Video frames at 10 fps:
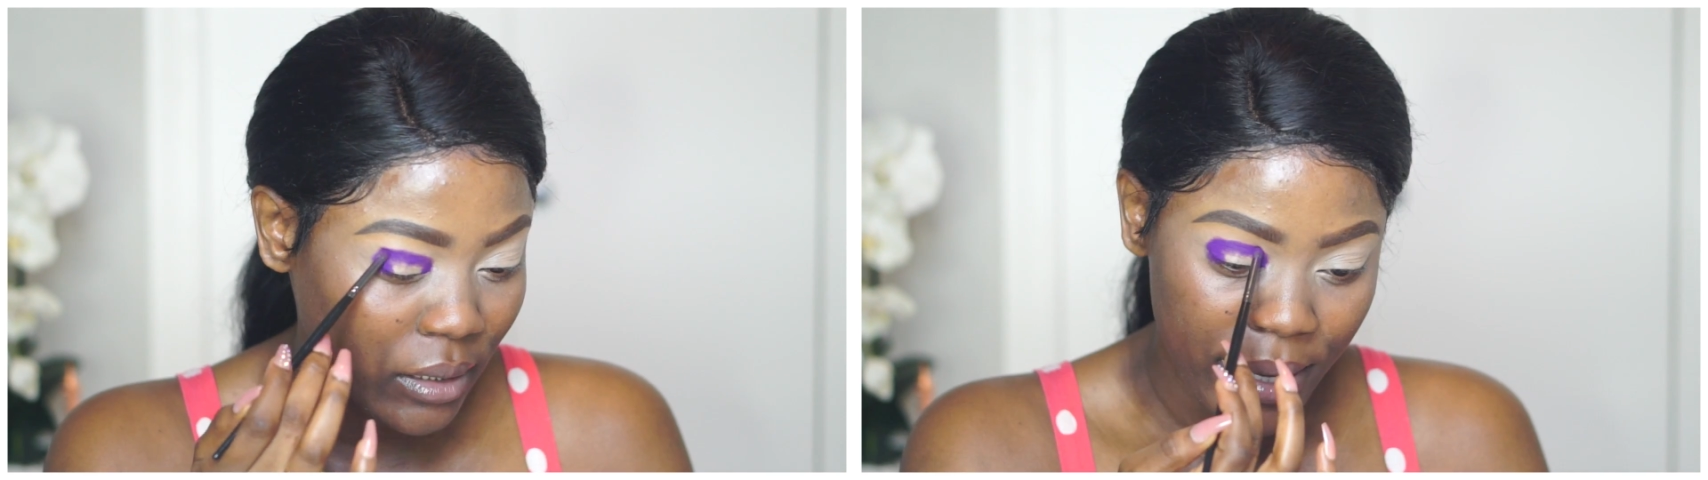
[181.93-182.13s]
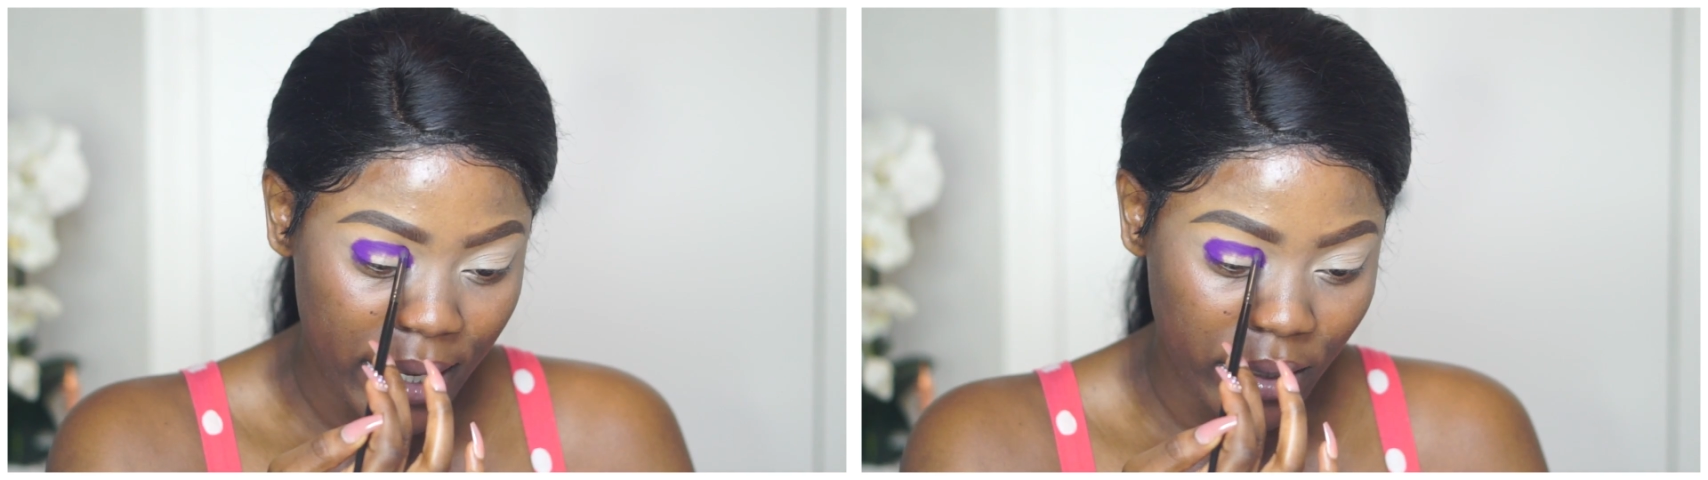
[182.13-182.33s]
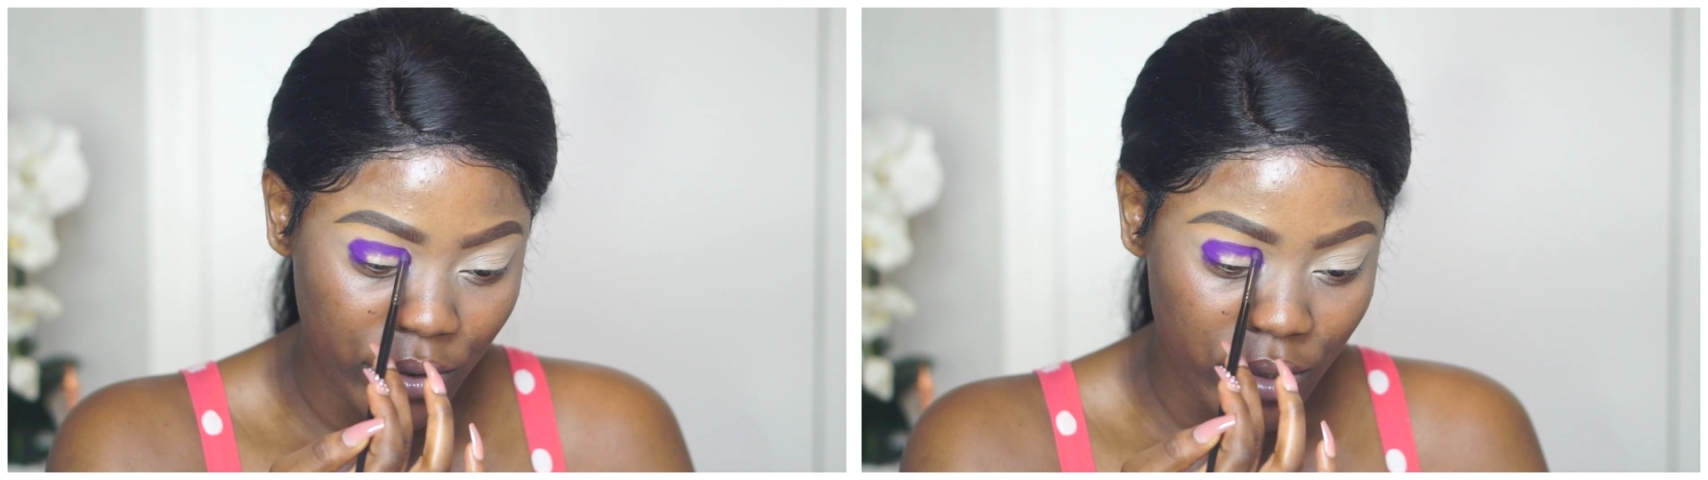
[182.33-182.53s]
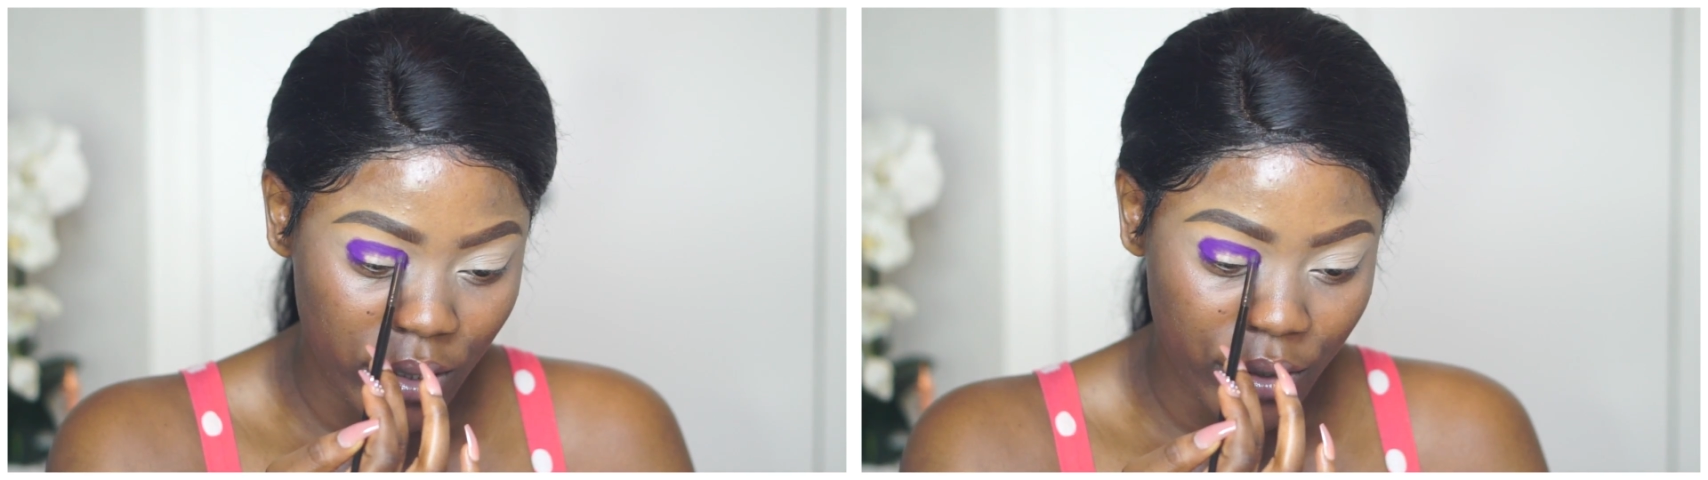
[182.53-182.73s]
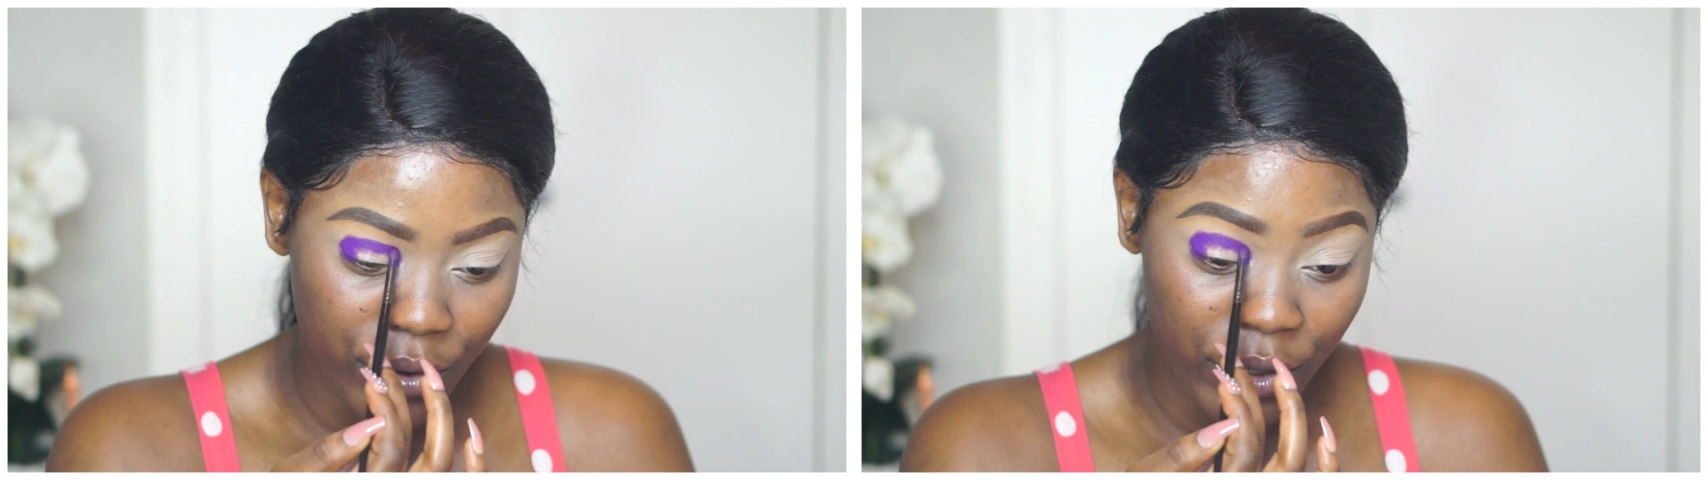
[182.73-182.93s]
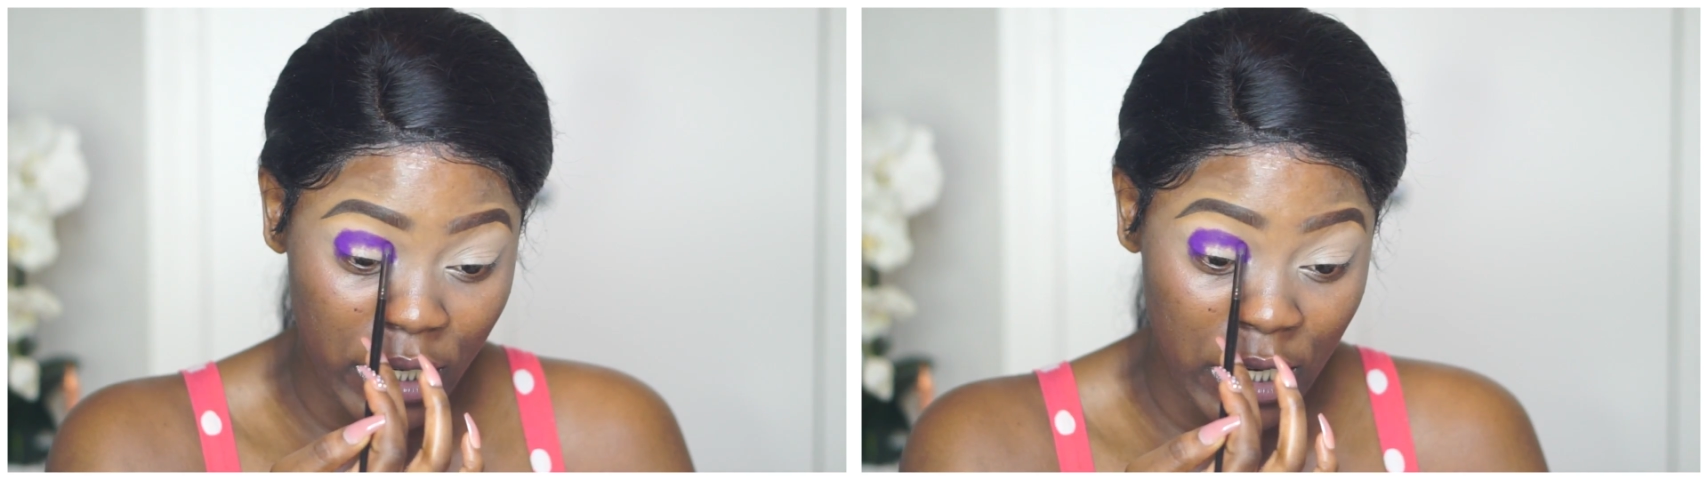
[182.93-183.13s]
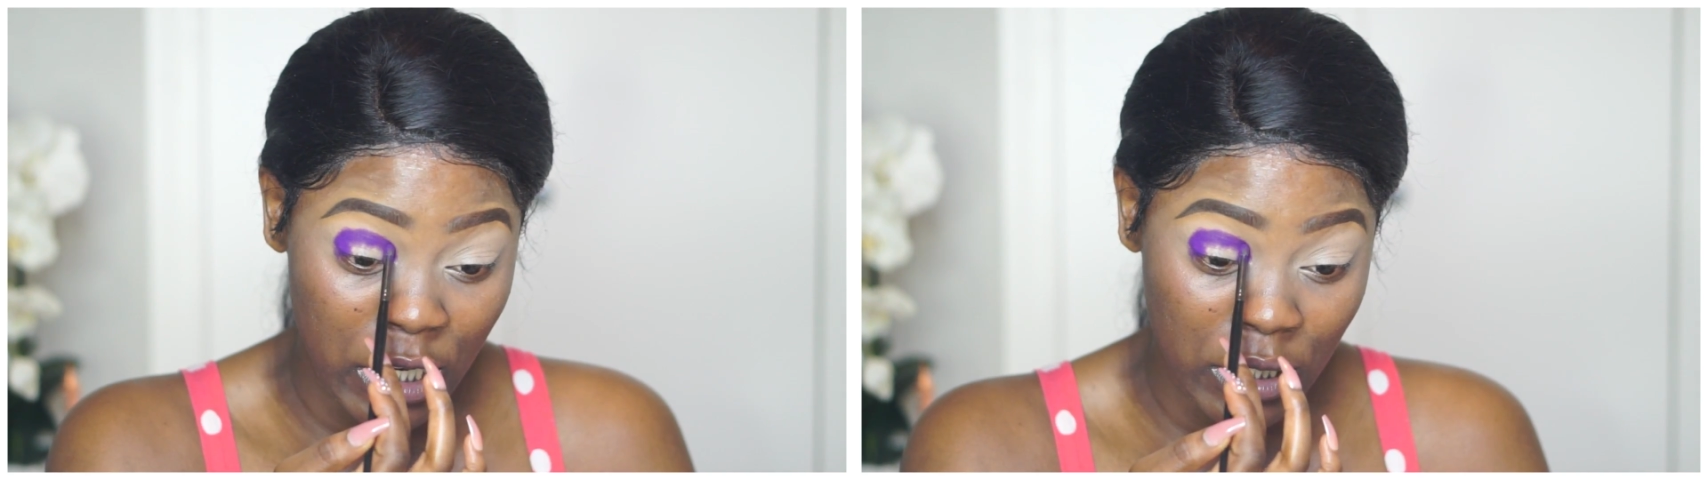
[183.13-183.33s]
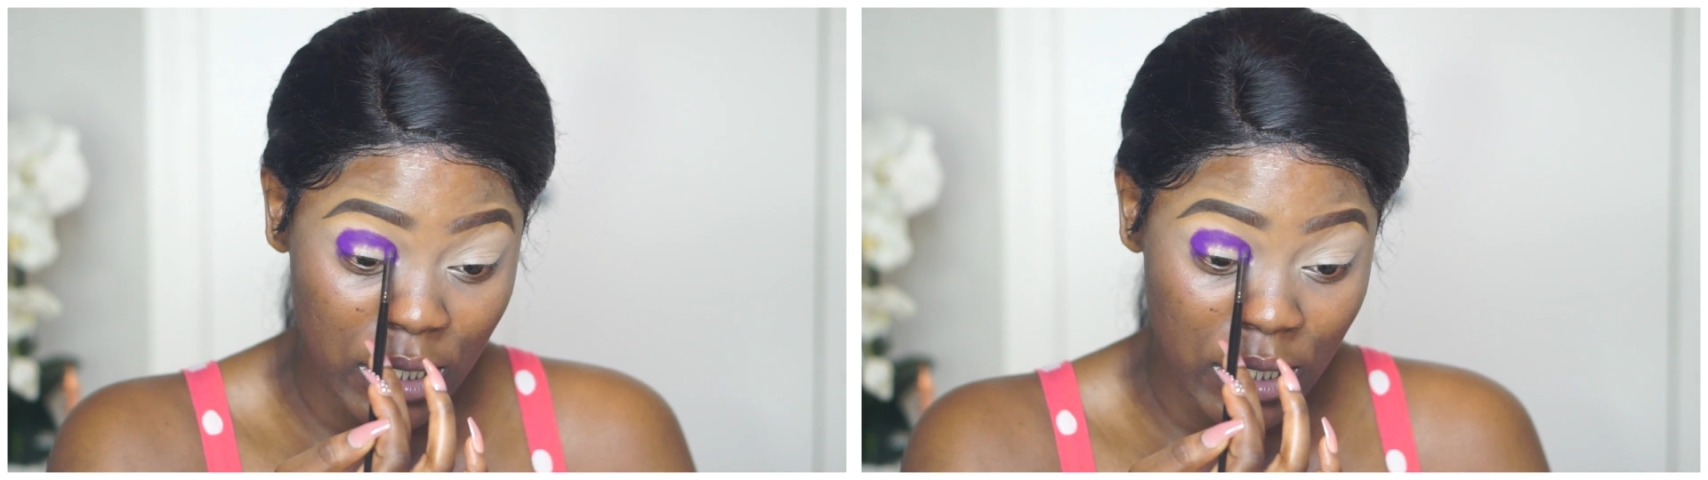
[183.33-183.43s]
back into the crease,